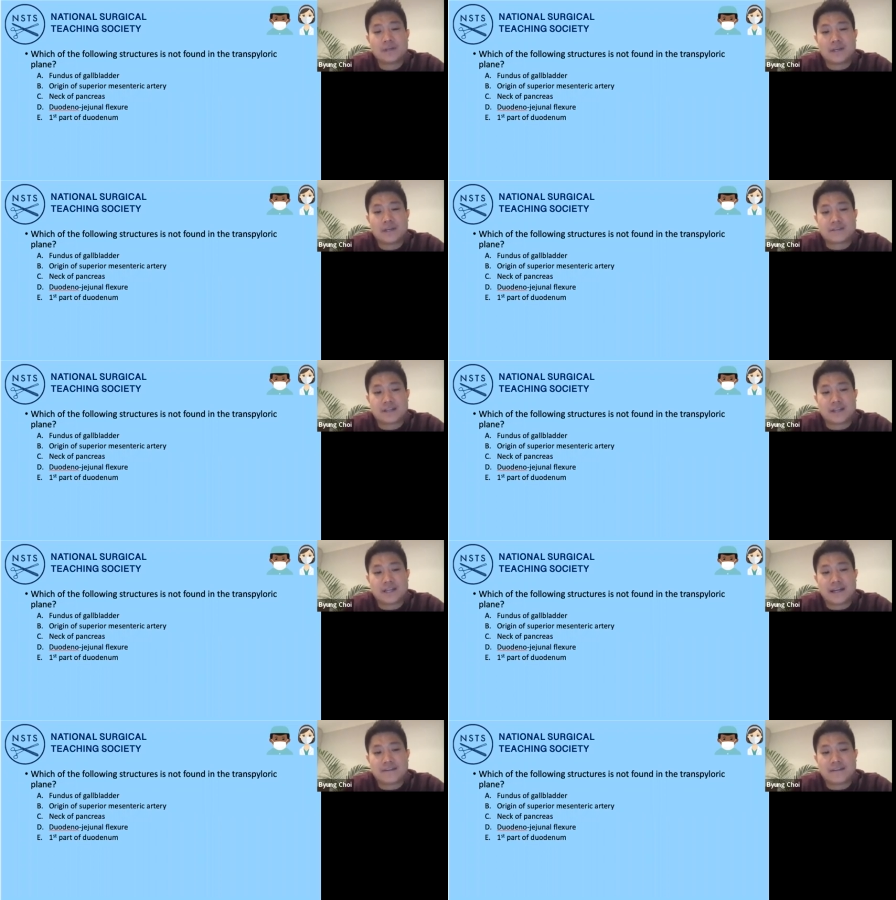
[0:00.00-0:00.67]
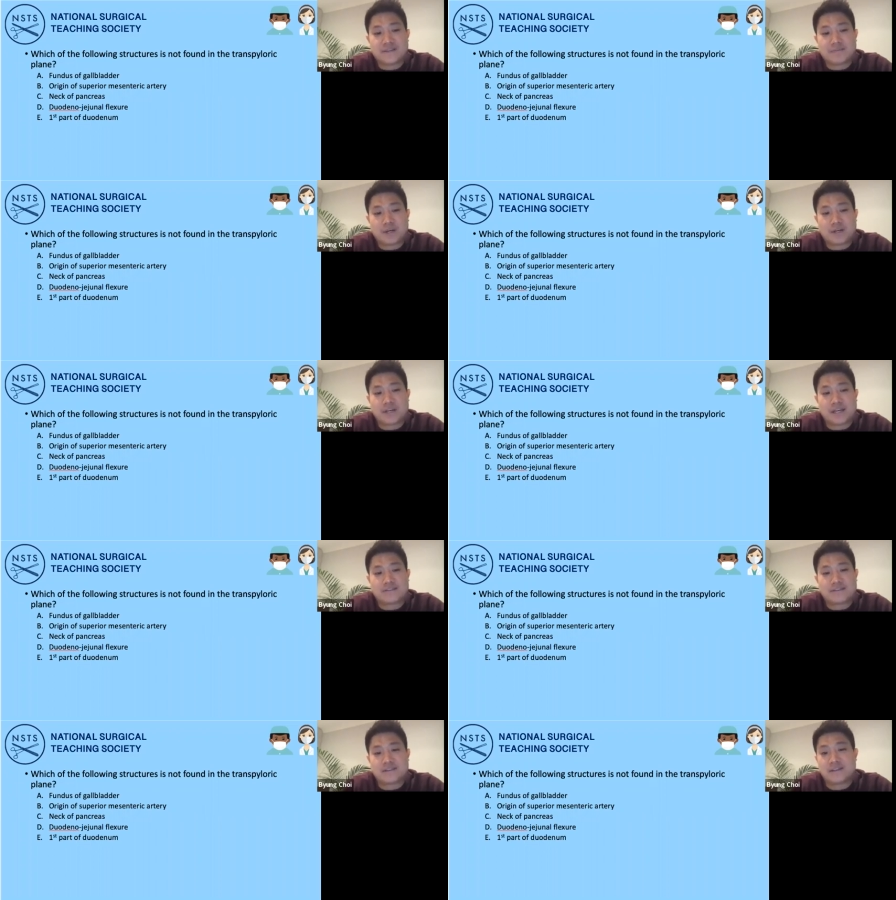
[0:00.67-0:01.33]
It's a line
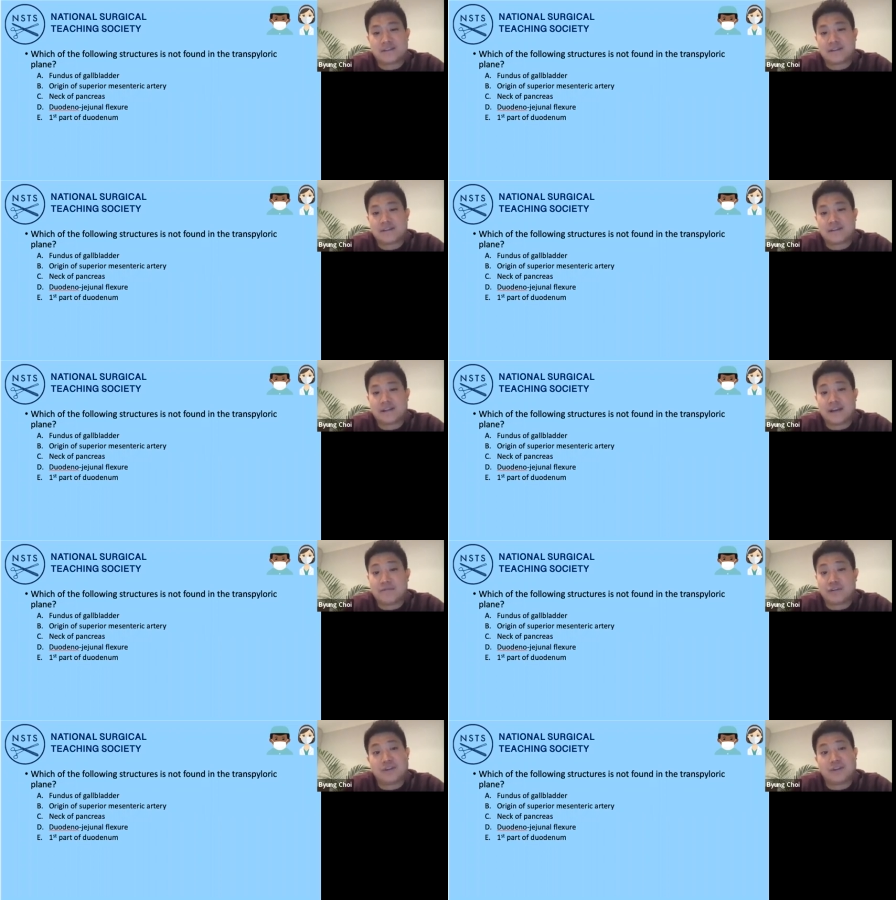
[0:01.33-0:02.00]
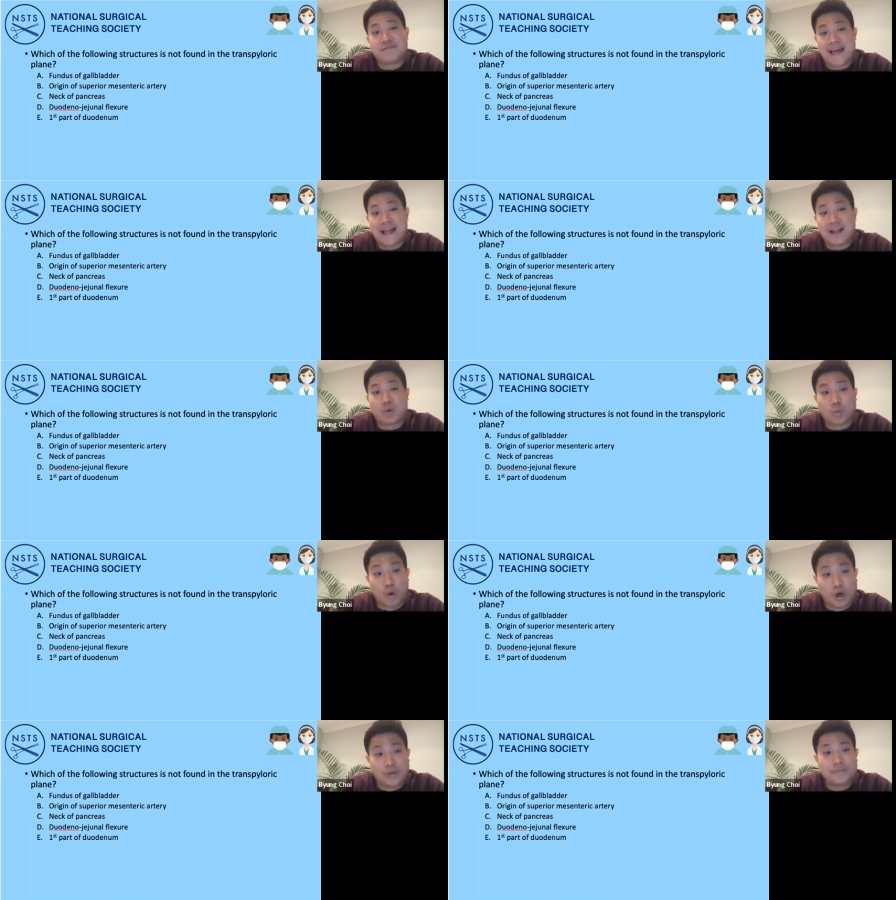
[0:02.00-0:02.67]
demarcated at the level of
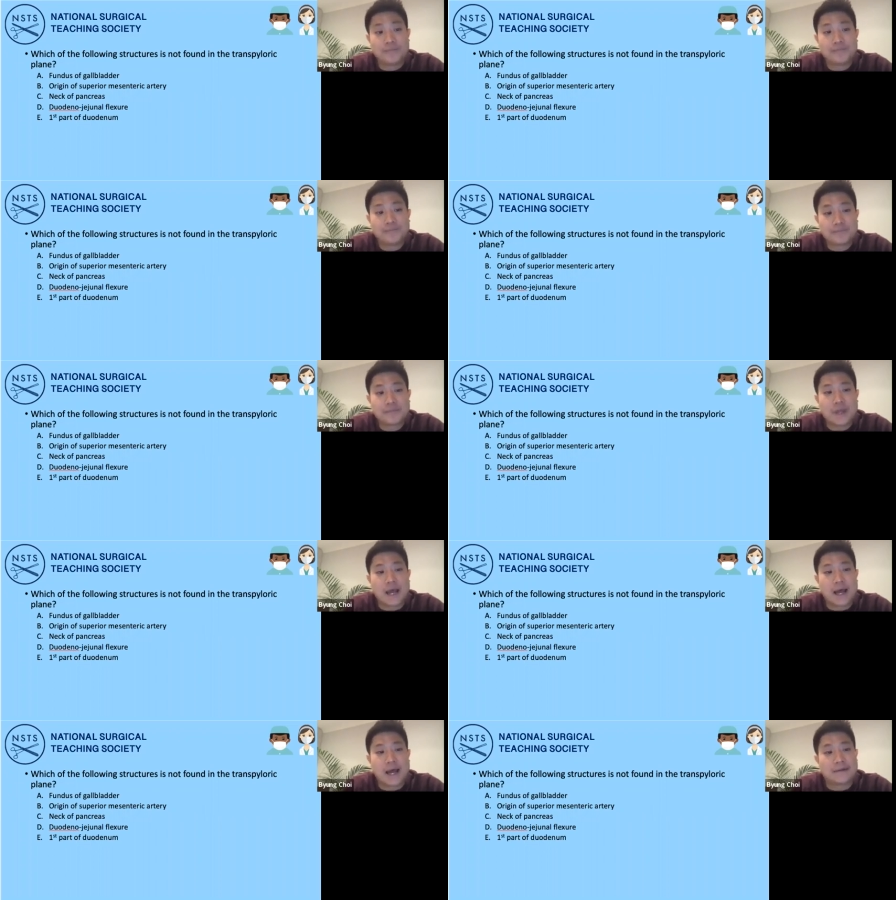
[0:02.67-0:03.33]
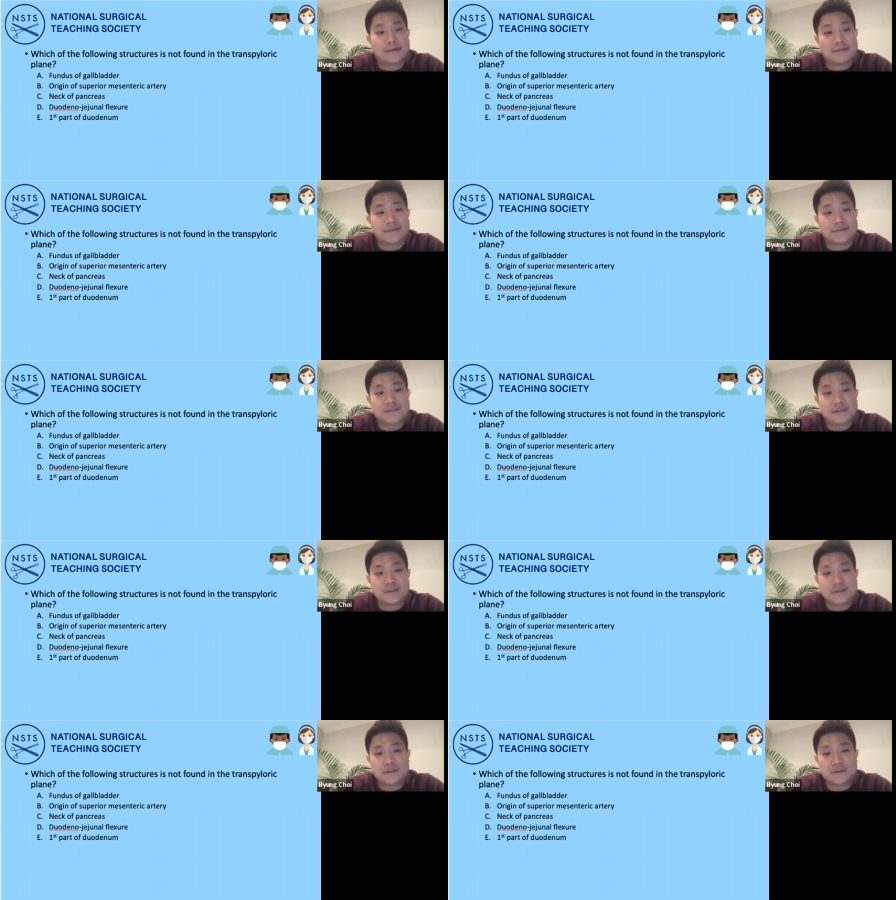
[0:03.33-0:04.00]
L1,
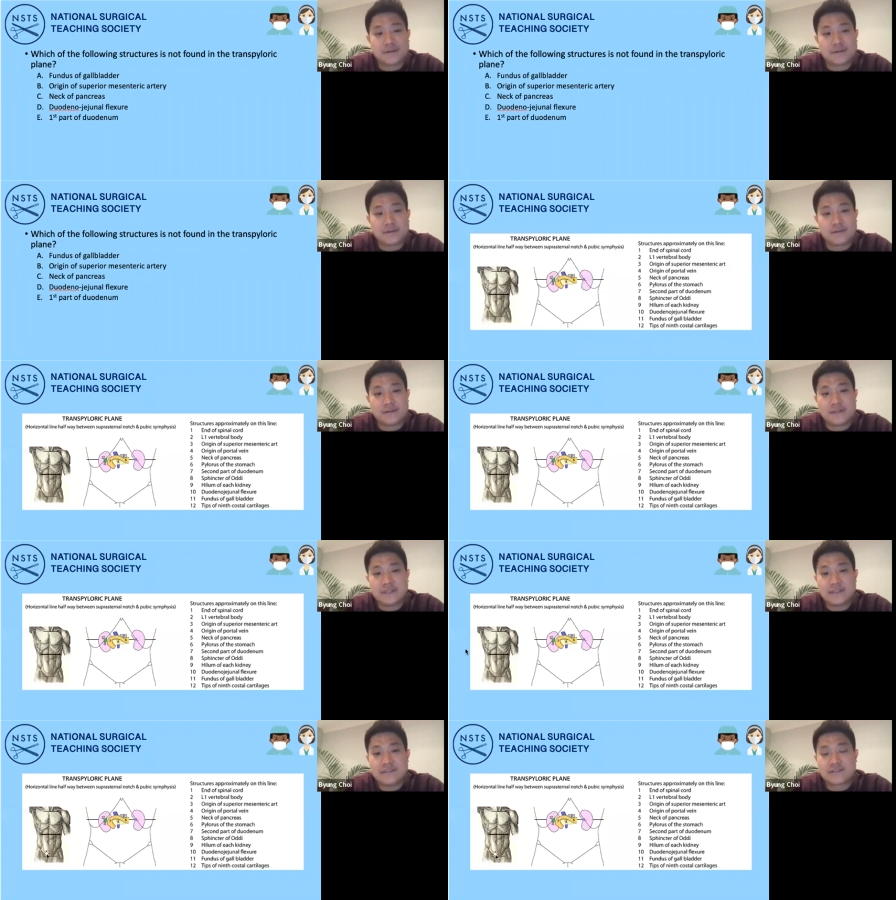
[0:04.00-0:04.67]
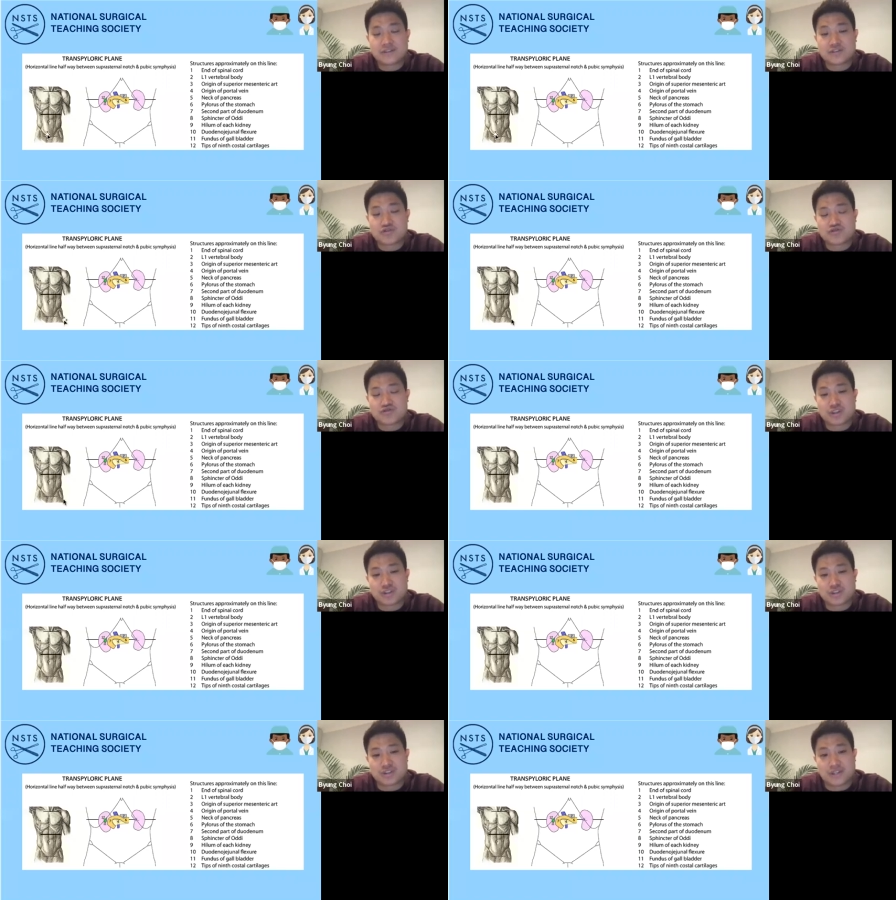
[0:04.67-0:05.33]
and these are the
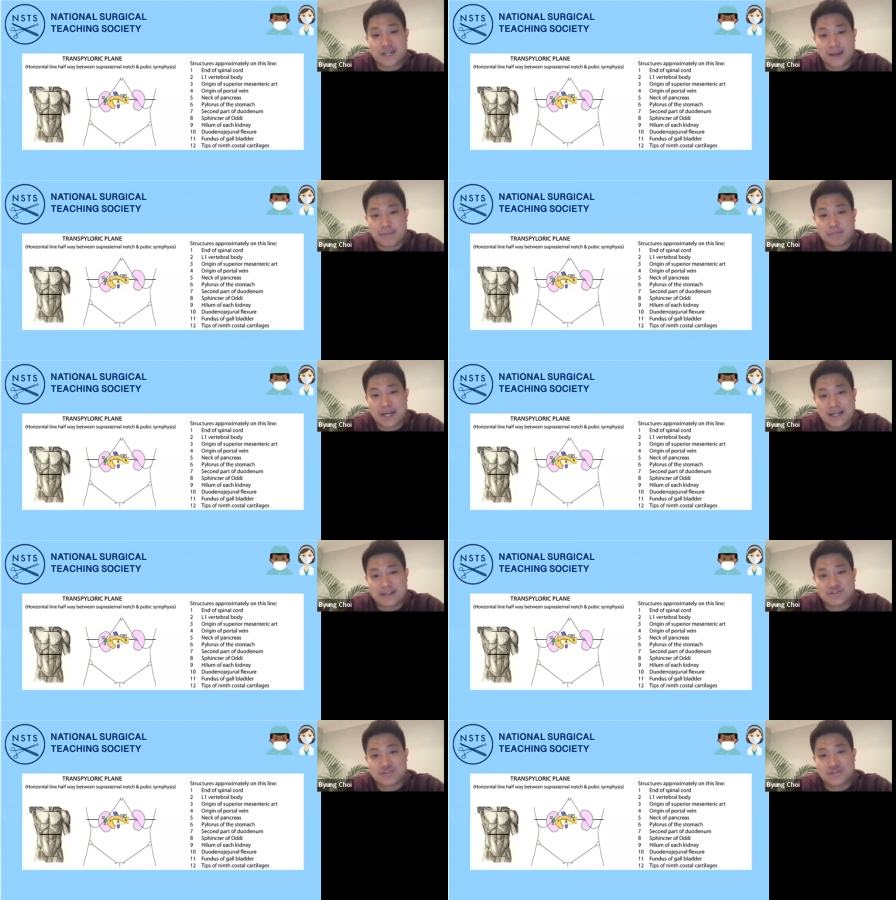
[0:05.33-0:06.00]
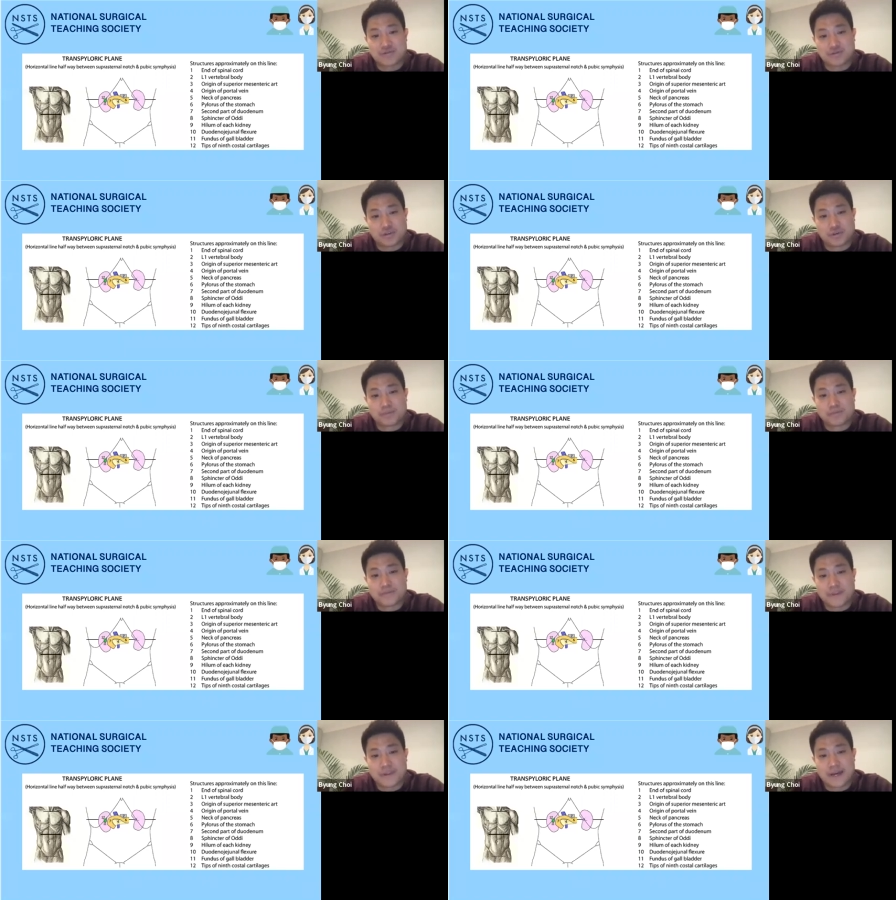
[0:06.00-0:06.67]
structures that pass
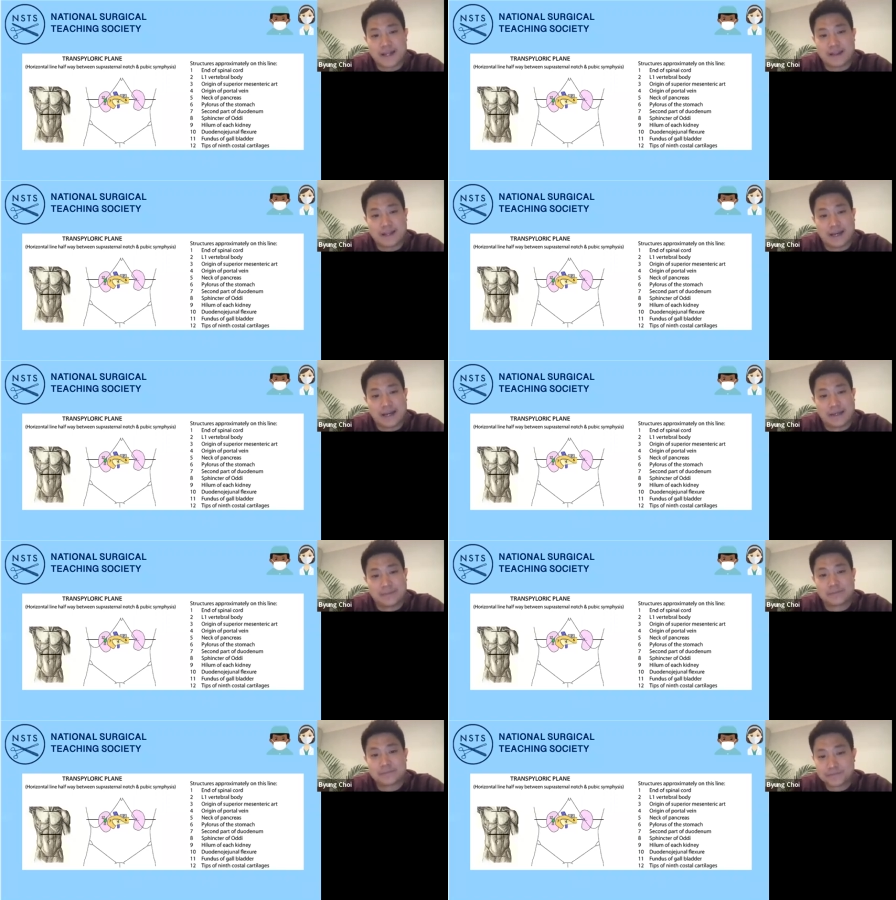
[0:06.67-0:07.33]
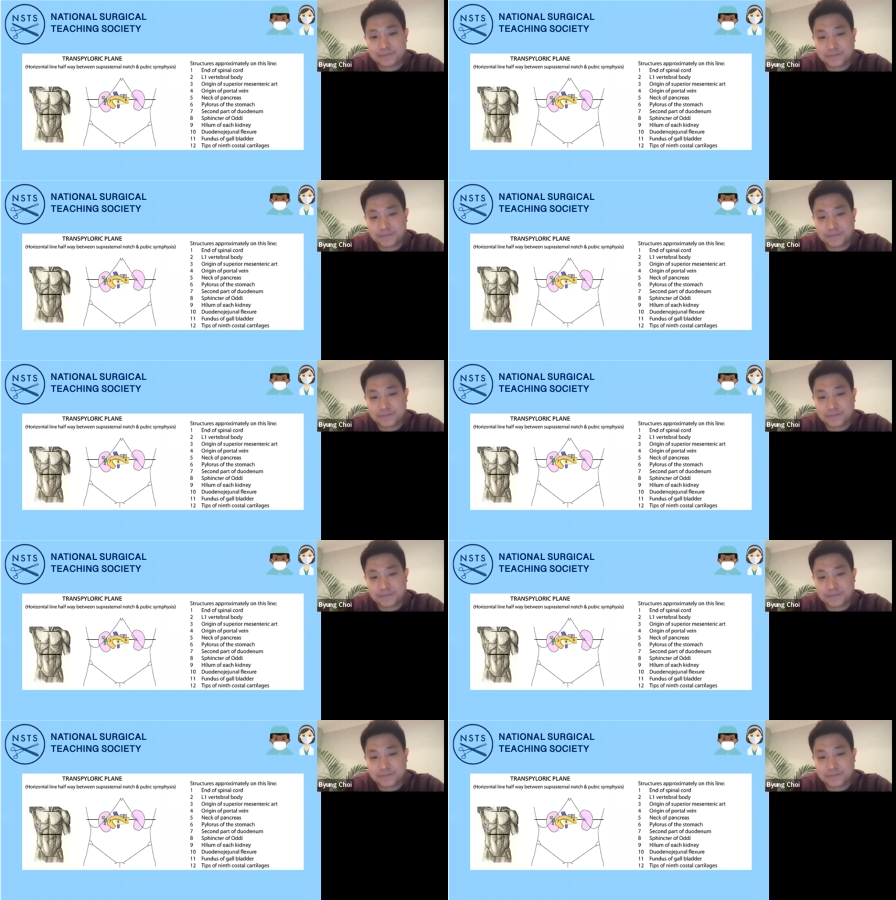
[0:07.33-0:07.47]
through that line.